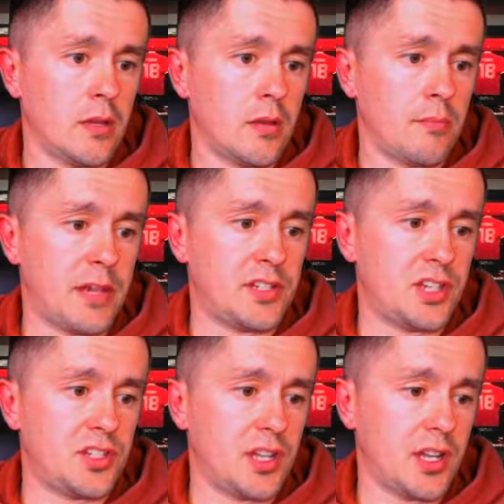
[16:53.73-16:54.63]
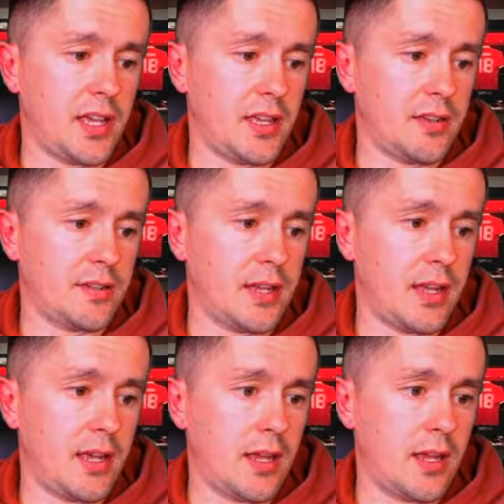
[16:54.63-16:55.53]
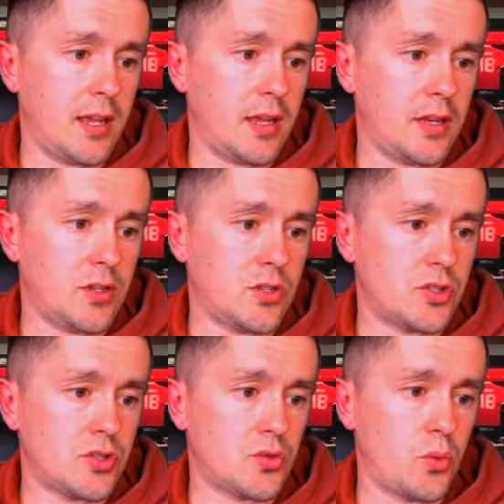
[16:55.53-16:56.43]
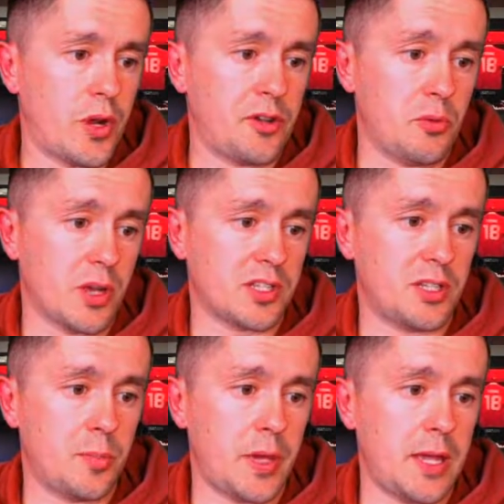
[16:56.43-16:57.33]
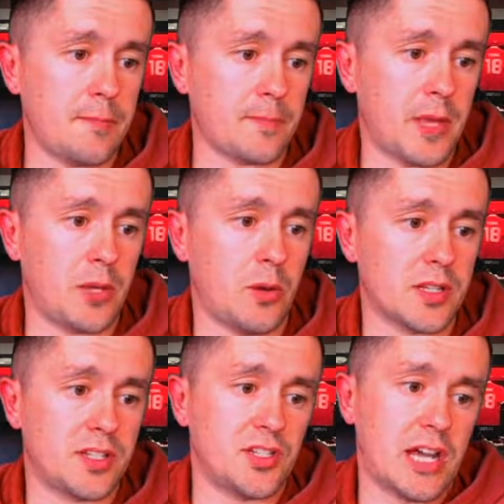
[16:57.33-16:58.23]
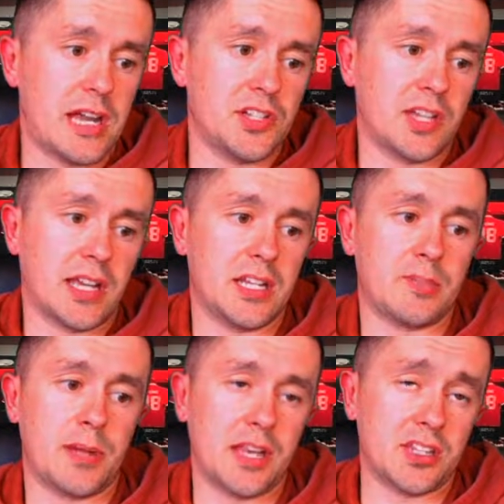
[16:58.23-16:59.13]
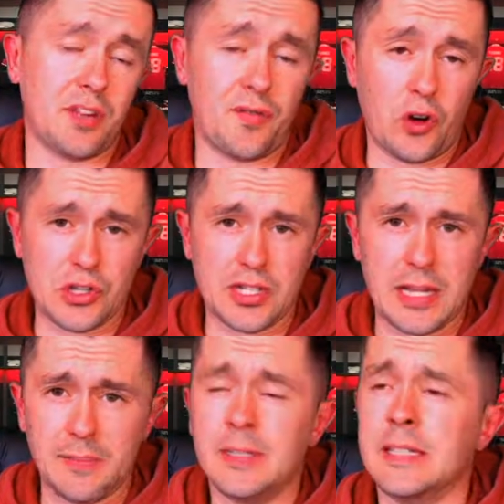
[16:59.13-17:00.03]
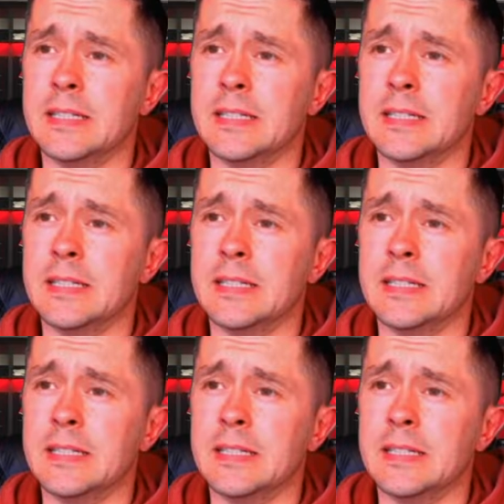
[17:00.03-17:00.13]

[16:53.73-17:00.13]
Manchester United is where he wants to be, and he wants to challenge and get his place in the first team.